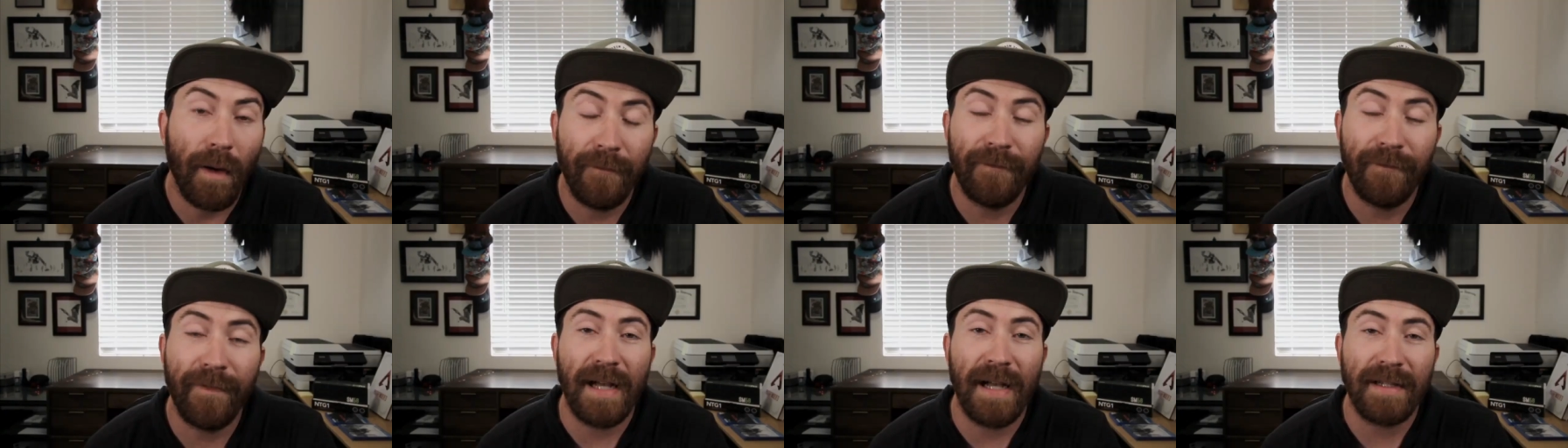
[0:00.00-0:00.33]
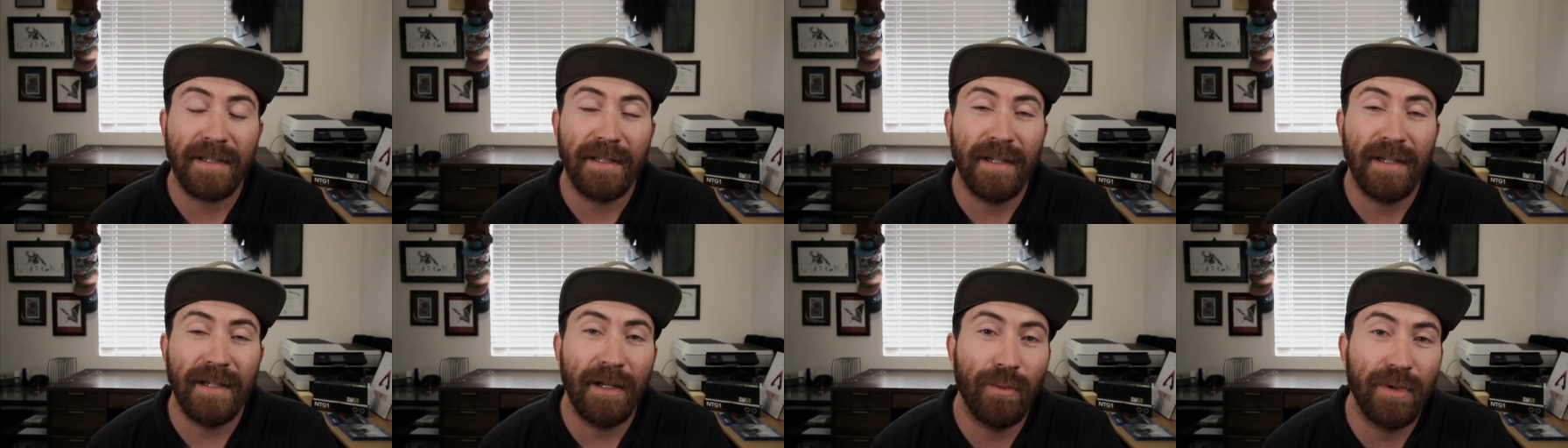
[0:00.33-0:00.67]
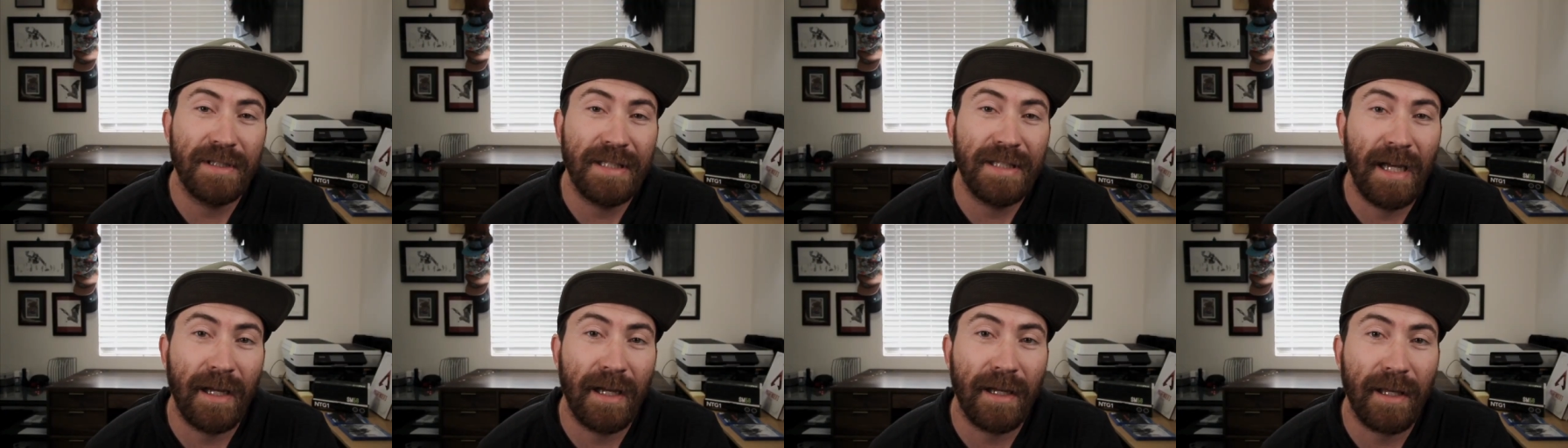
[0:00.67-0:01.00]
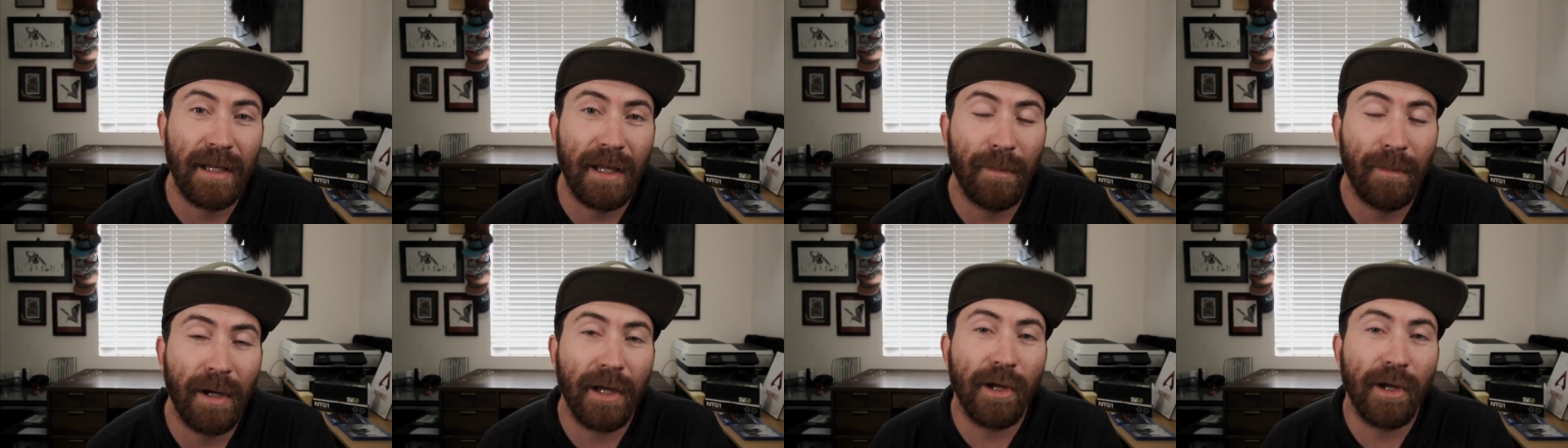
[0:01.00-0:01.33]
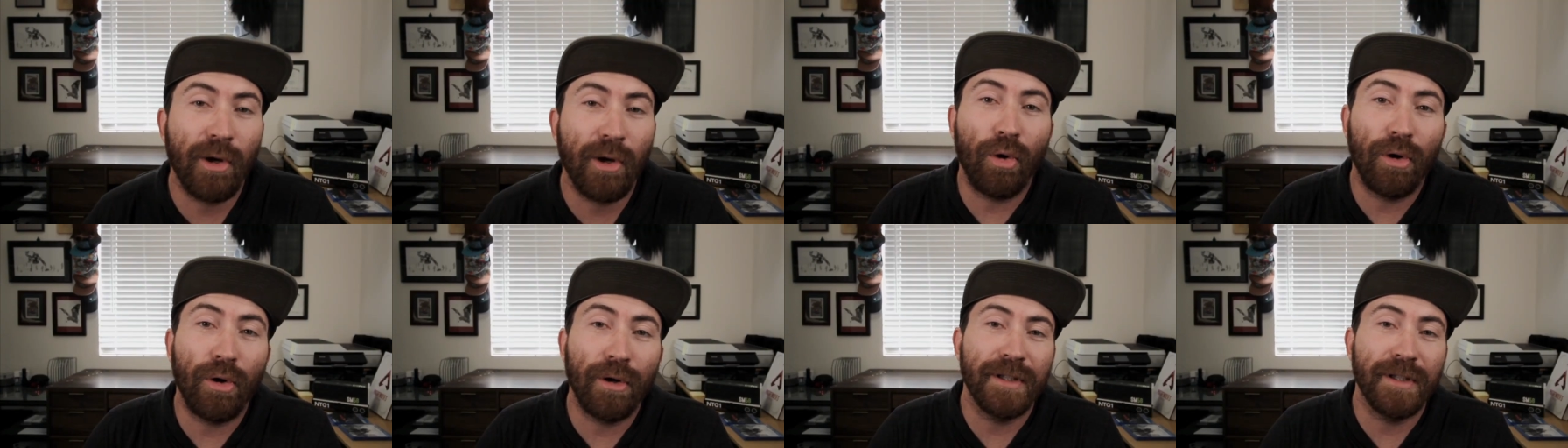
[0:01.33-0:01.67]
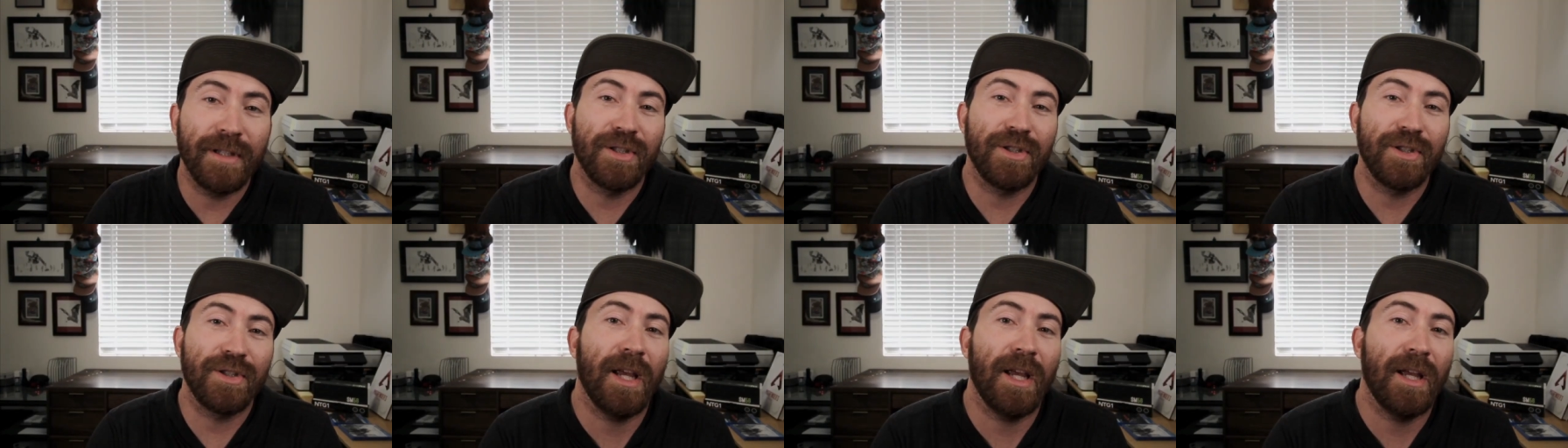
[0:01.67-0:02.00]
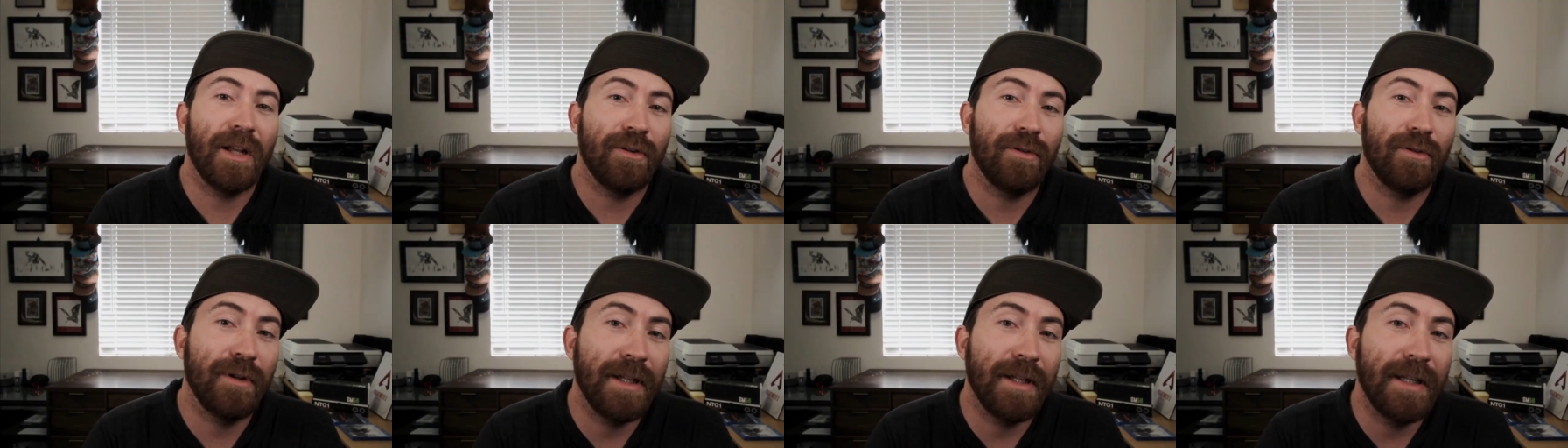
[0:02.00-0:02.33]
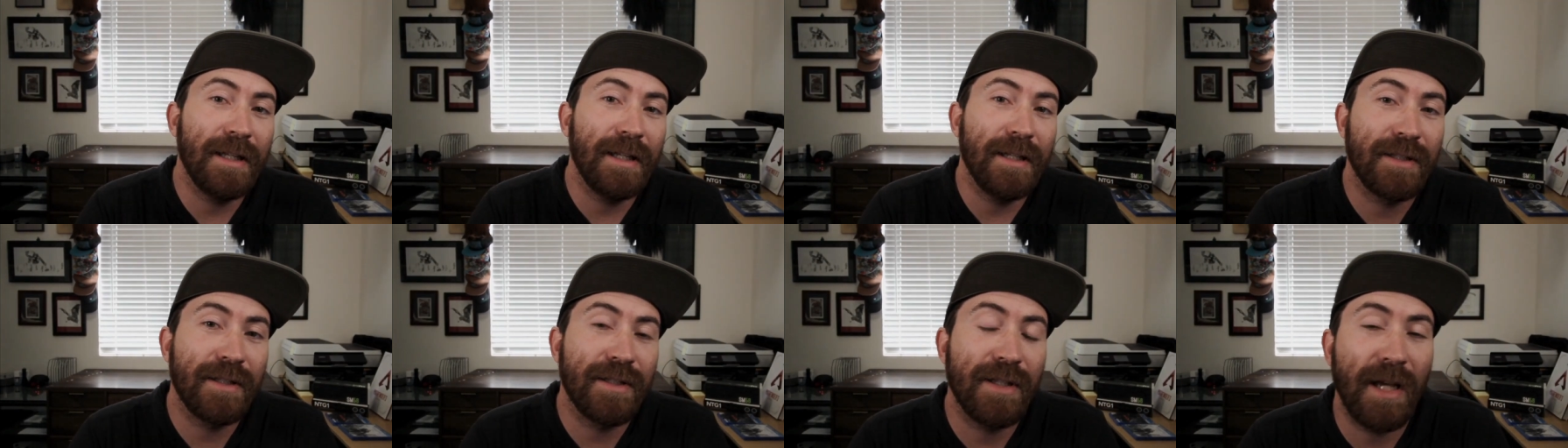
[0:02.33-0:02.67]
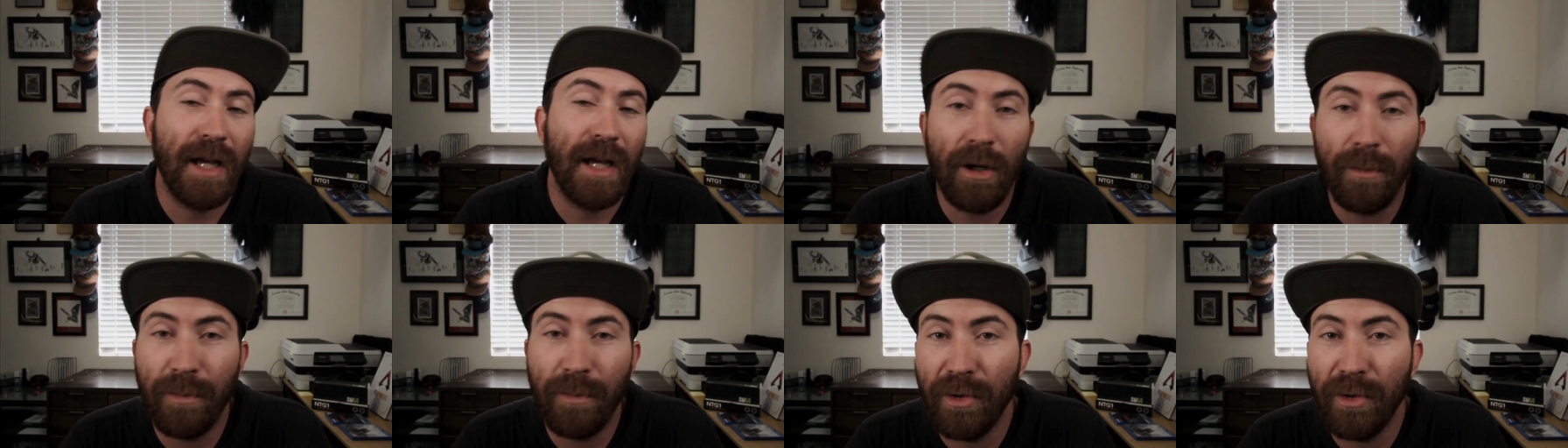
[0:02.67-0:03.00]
fascinated with tech and my goal on this channel is to help